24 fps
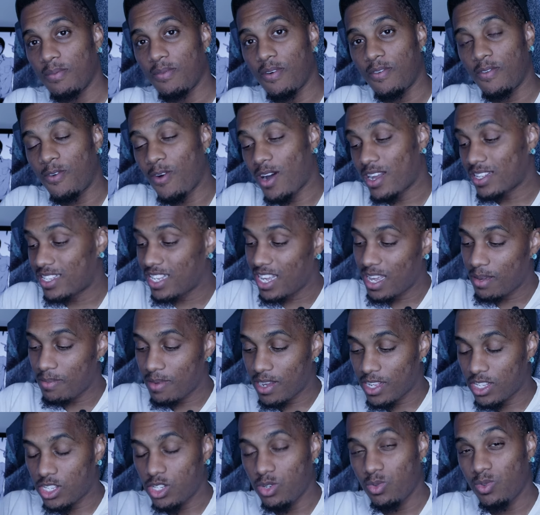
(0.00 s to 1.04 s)
Before I tell you
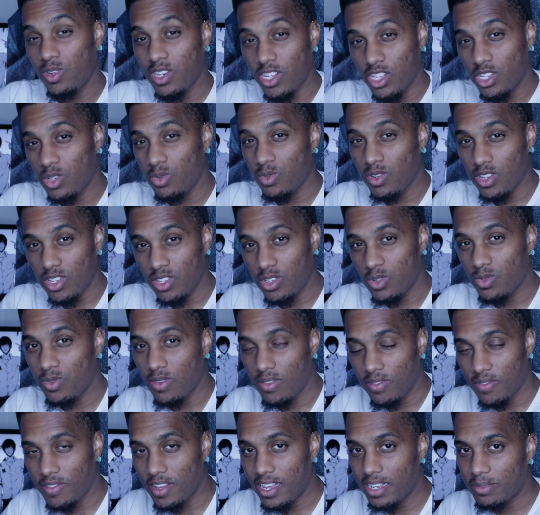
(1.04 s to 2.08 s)
my 2022
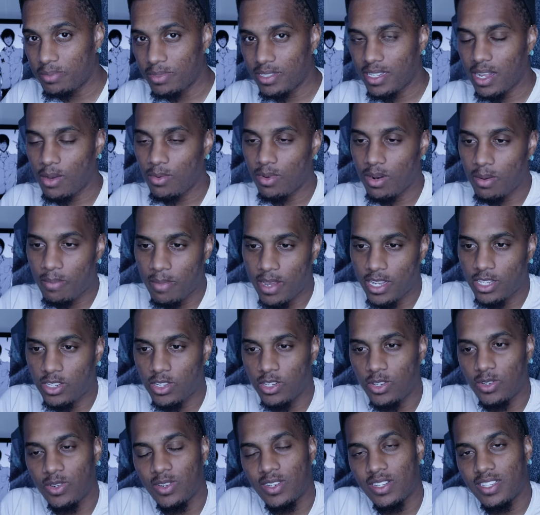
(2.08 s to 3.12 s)
investments, I want to make
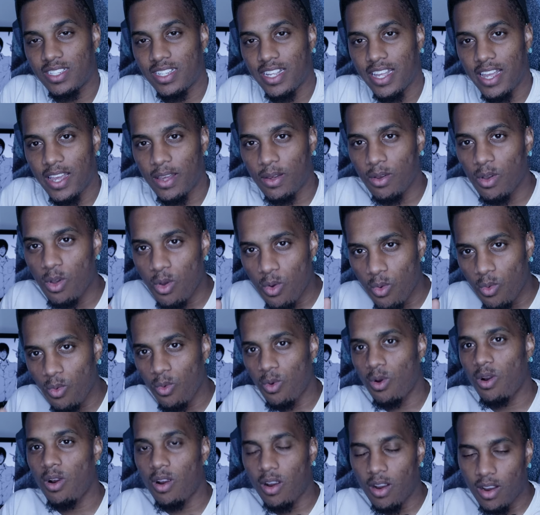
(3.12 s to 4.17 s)
sure you understand
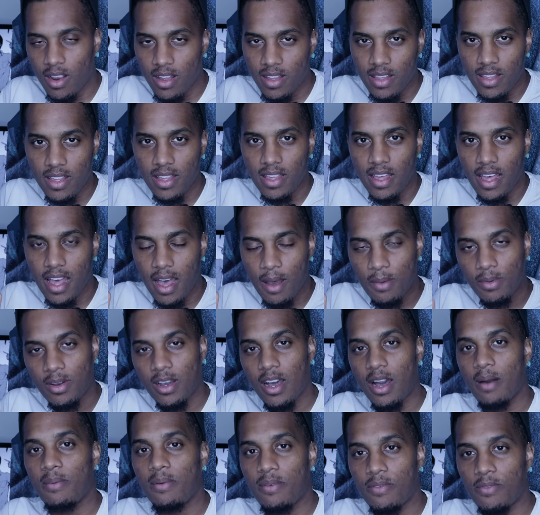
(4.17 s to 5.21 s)
where I'm
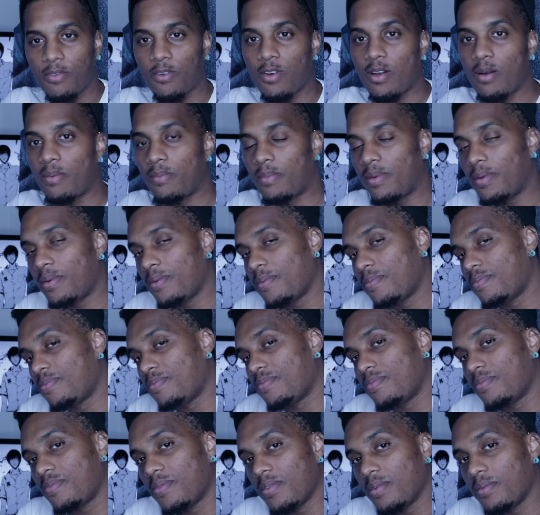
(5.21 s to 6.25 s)
coming from.
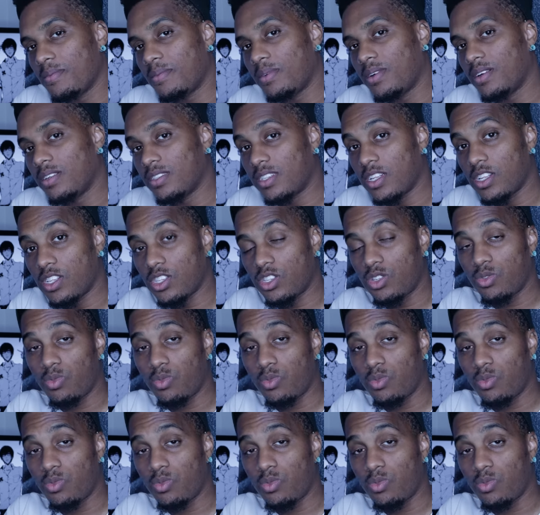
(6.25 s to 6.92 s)
Because in